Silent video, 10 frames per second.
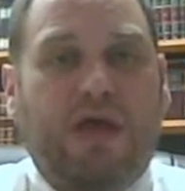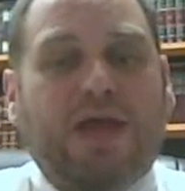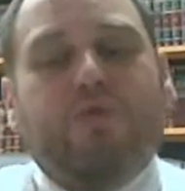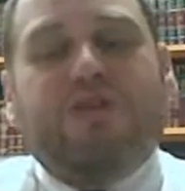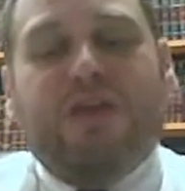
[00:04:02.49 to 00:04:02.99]

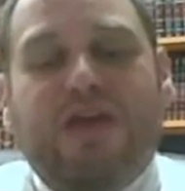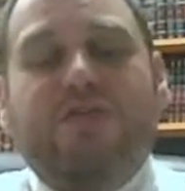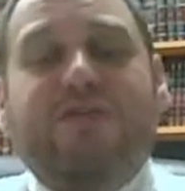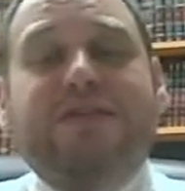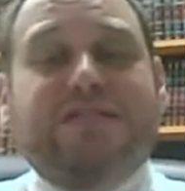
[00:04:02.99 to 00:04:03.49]
And
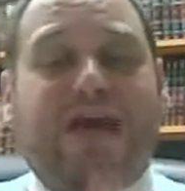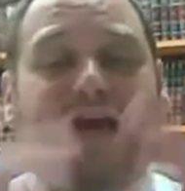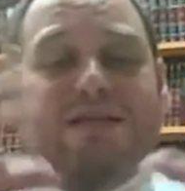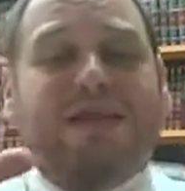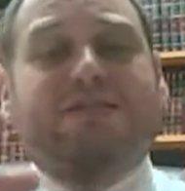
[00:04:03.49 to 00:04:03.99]
within this
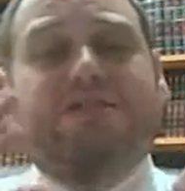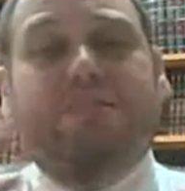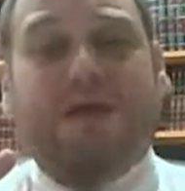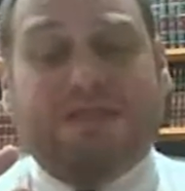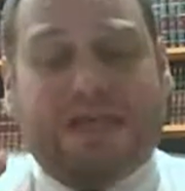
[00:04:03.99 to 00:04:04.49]
context, the
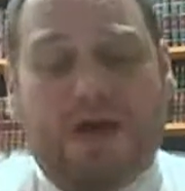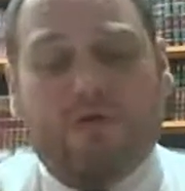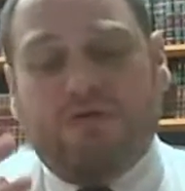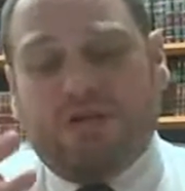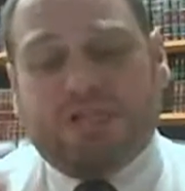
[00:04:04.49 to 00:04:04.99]
Beis
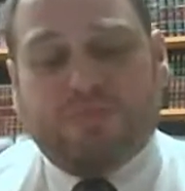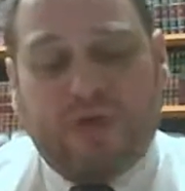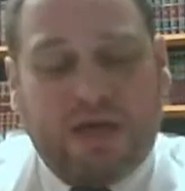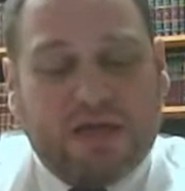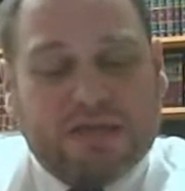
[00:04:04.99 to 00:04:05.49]
Aharon
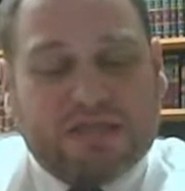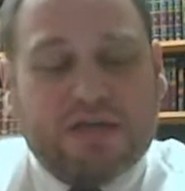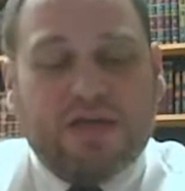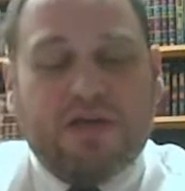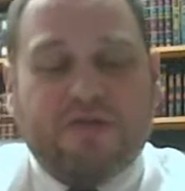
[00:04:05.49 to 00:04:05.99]
explains
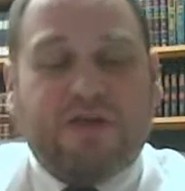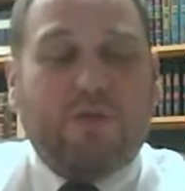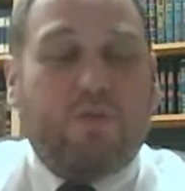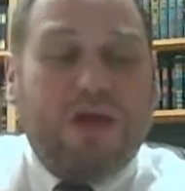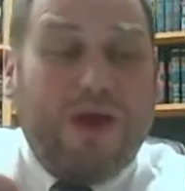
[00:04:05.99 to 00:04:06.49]

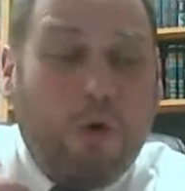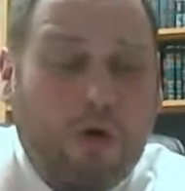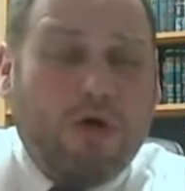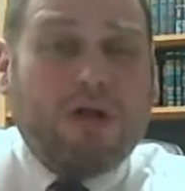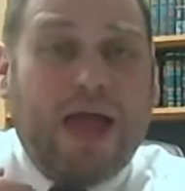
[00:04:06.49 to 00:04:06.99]
that we
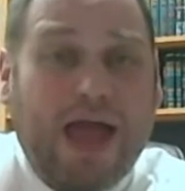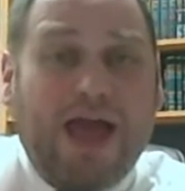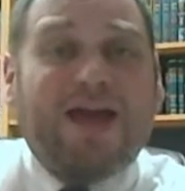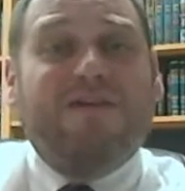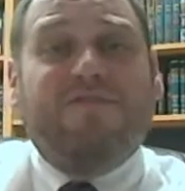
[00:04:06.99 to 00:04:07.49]
all
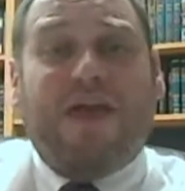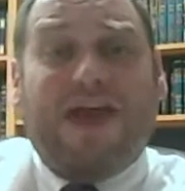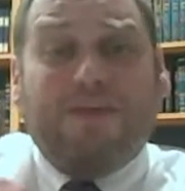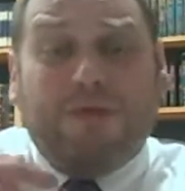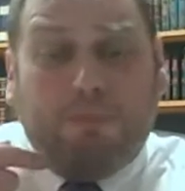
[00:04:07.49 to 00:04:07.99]
have
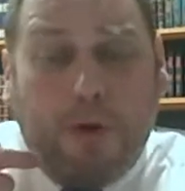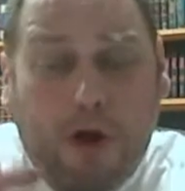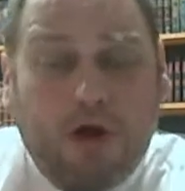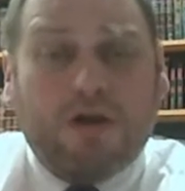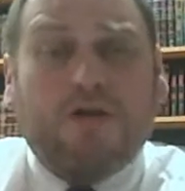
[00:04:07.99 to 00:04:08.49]
a
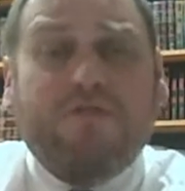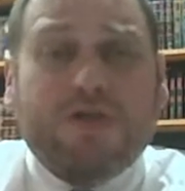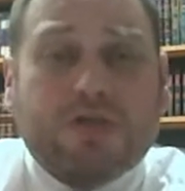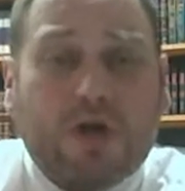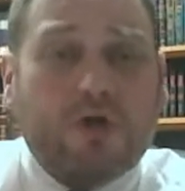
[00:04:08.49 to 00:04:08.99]
part of
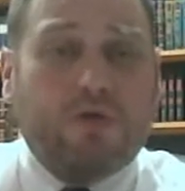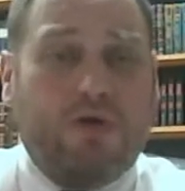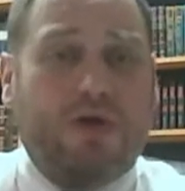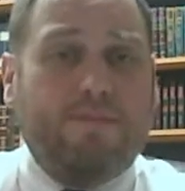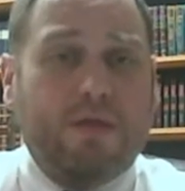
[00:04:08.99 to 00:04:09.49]
the
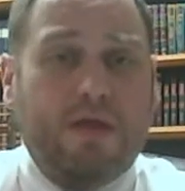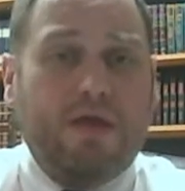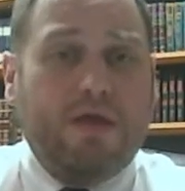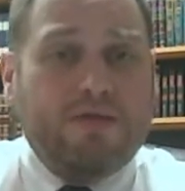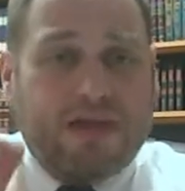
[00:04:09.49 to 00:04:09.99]
Torah
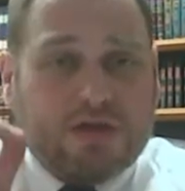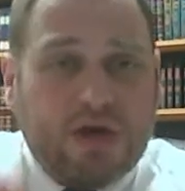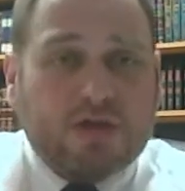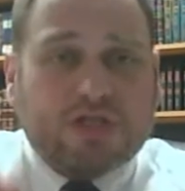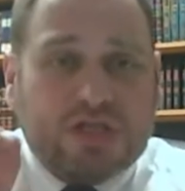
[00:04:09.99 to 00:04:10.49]
that
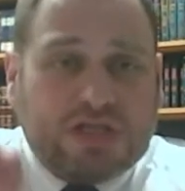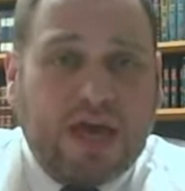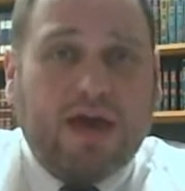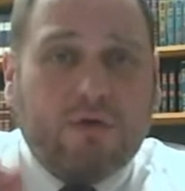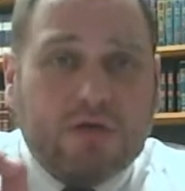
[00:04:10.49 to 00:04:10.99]
touches
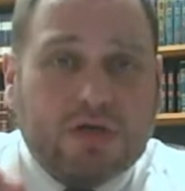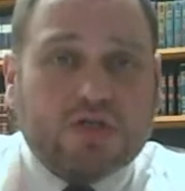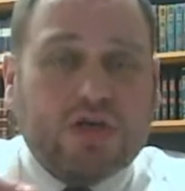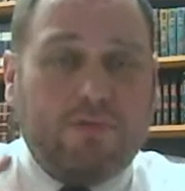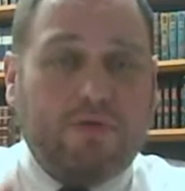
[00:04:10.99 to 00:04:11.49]
our
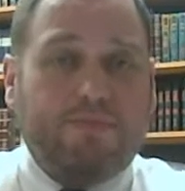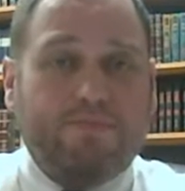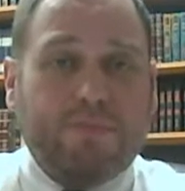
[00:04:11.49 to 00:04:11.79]
neshama,